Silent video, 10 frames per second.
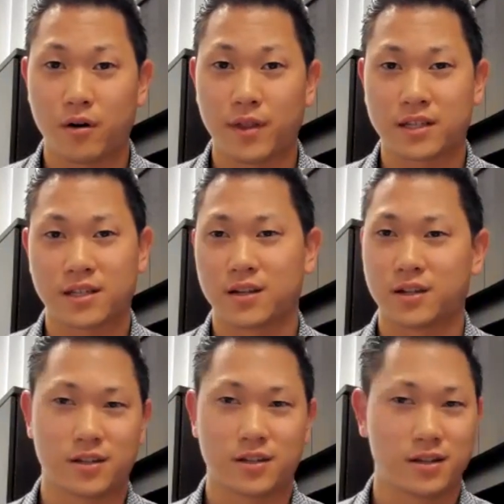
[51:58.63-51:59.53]
And that's not
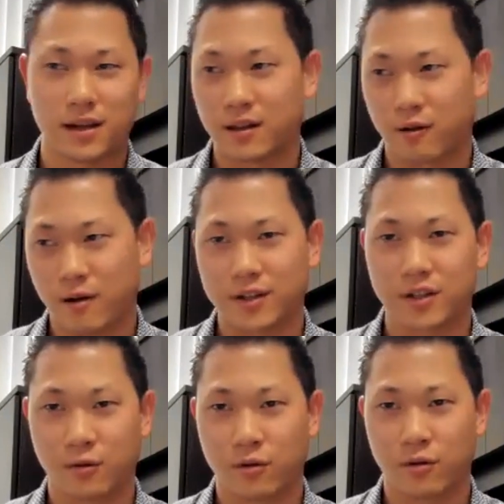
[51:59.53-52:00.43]
just thinking the grass
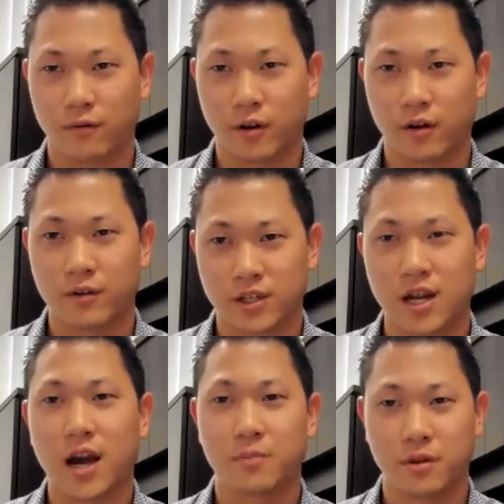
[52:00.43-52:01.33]
is greener over the other
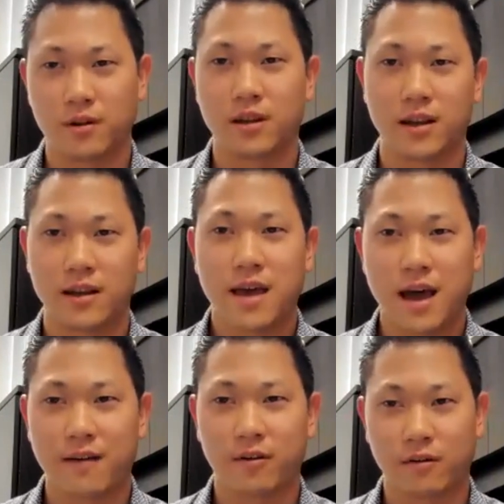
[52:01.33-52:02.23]
side, but you need to
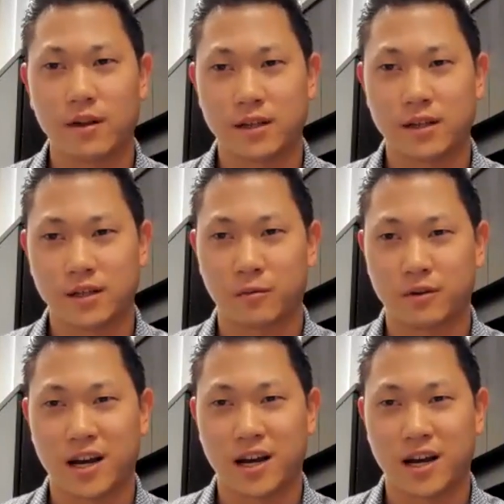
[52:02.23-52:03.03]
have inspect what you